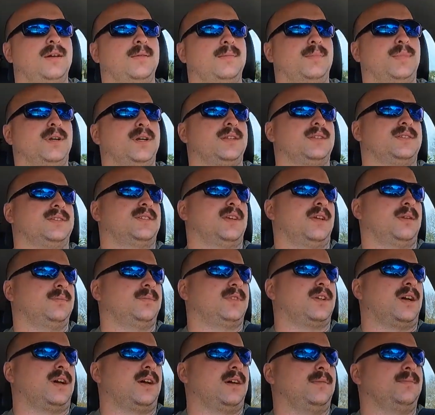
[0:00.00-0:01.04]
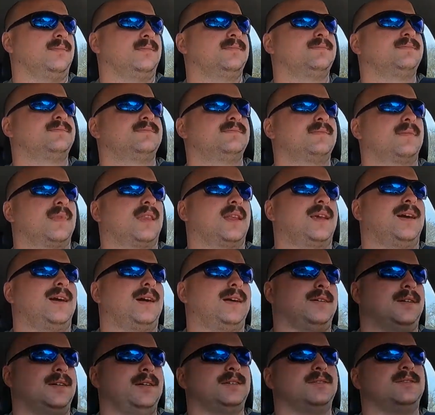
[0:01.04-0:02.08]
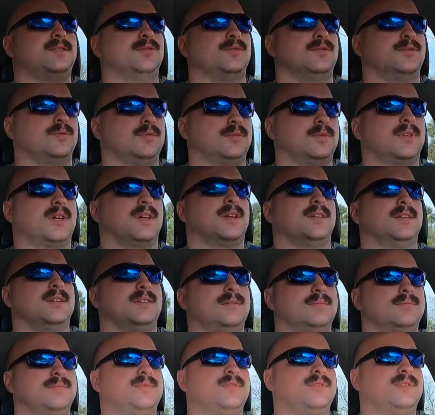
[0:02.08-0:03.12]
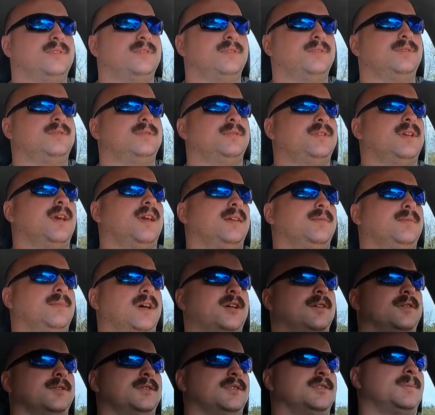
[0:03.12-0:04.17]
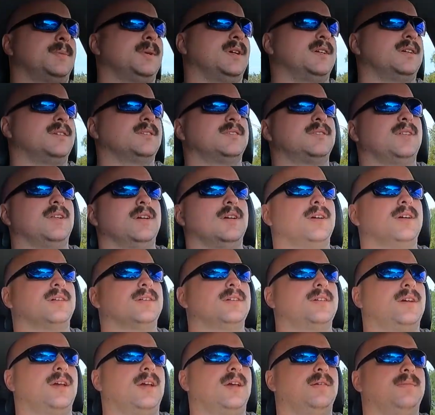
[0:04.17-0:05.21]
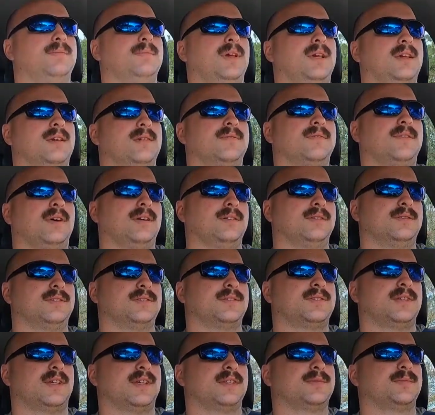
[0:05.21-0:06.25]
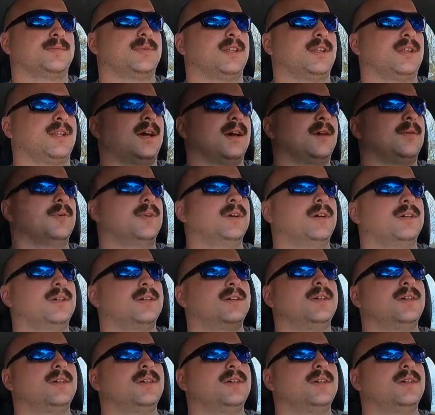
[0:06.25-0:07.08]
But at the same time, I like to kind of gain my own experience there and make a final assessment that way.